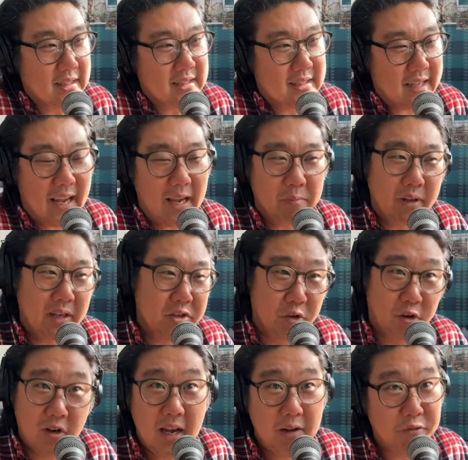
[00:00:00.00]
Damn, bitch. You're
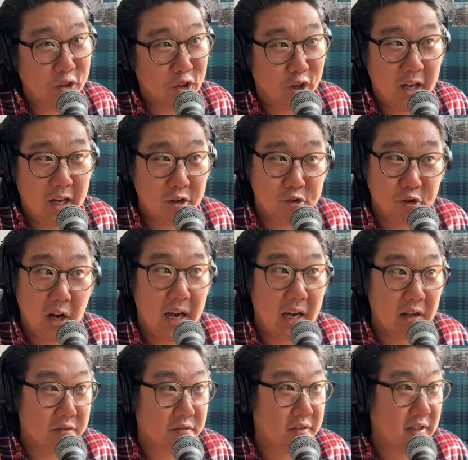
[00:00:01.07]
going to have to learn how to
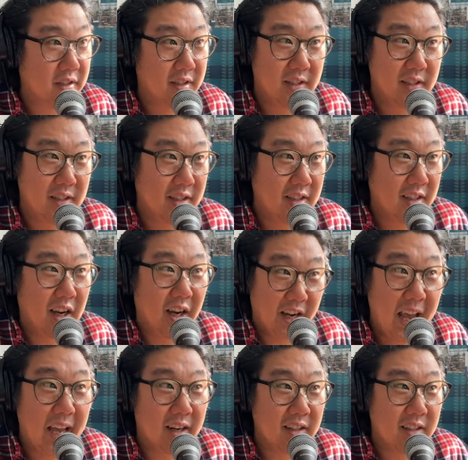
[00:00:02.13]
drive
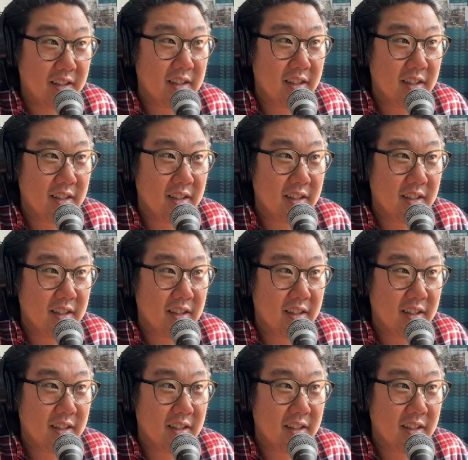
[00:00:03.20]
again.